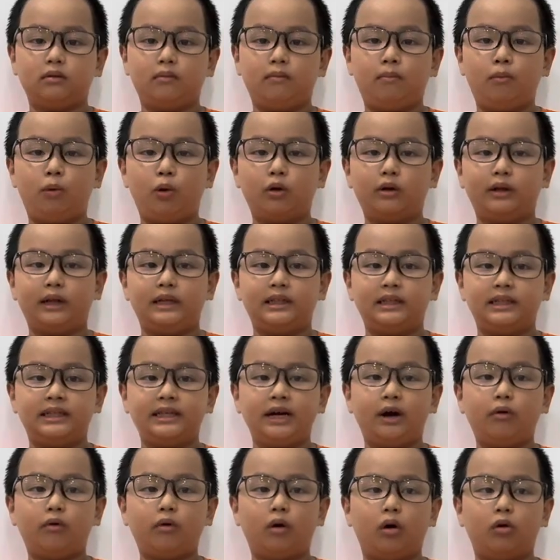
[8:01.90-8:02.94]
more than
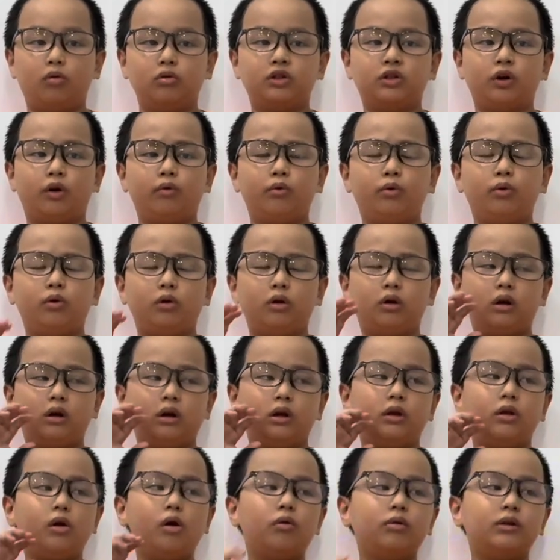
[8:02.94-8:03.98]
0, so you
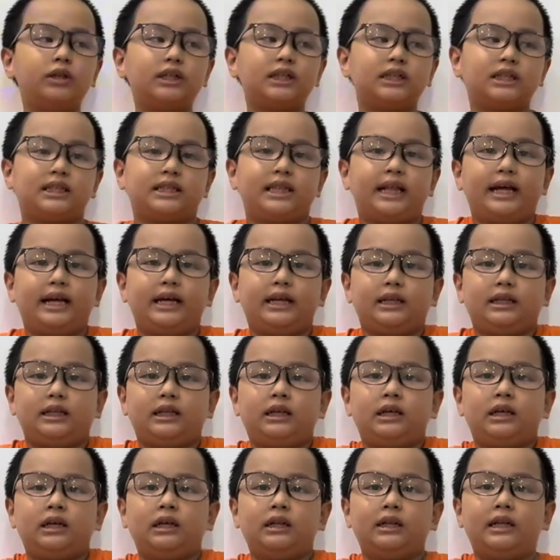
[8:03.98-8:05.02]
just think
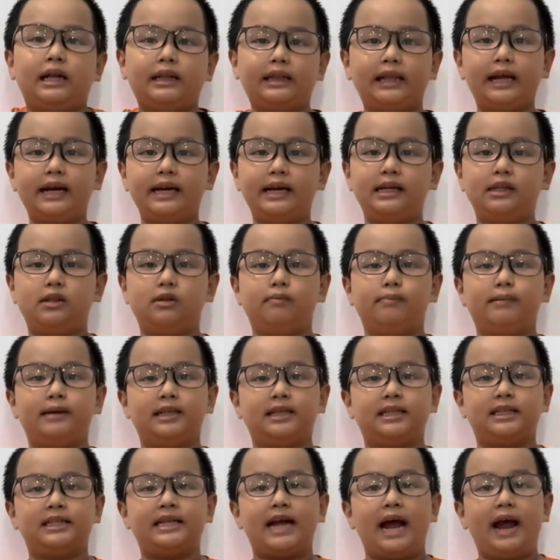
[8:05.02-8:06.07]
that they need to be
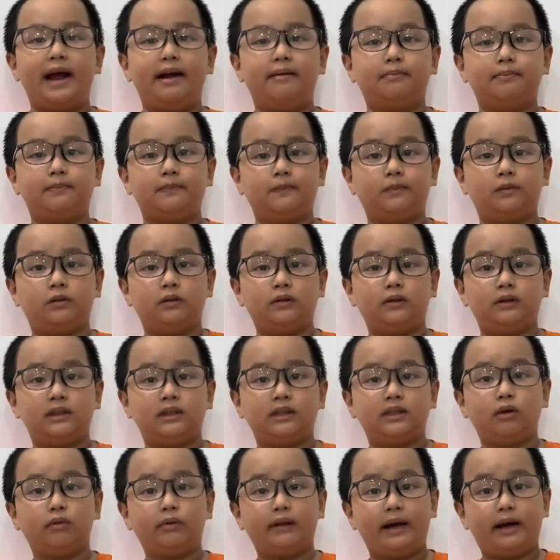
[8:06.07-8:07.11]
same
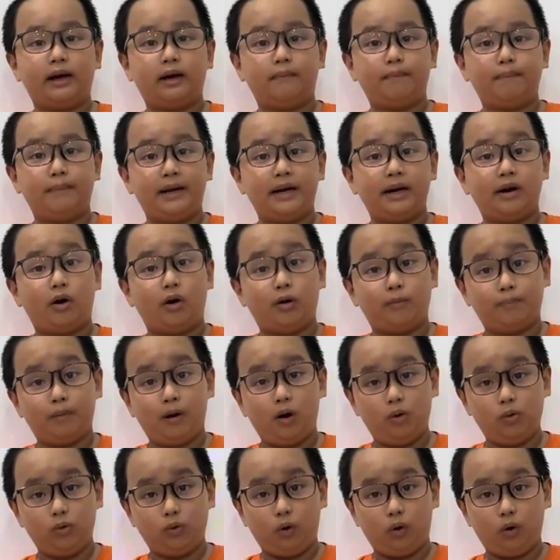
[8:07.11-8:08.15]
so they could be
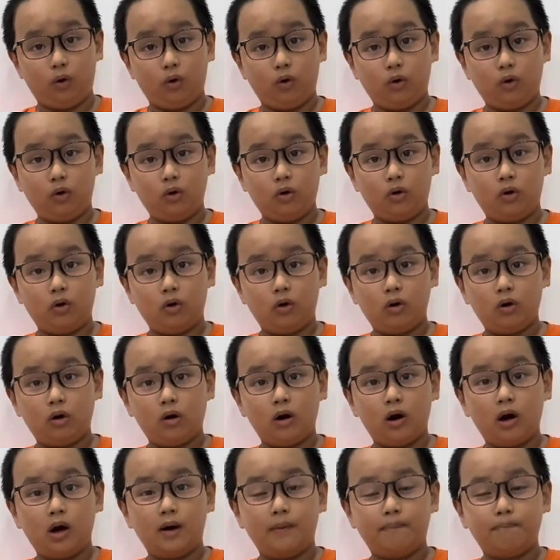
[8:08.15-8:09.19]
nonpolar.
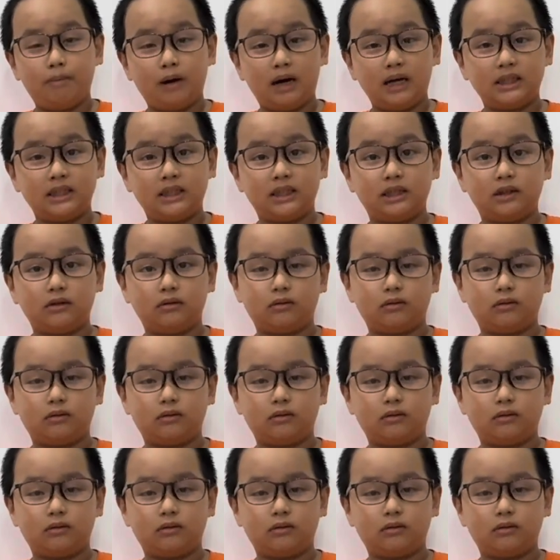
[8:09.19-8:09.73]
But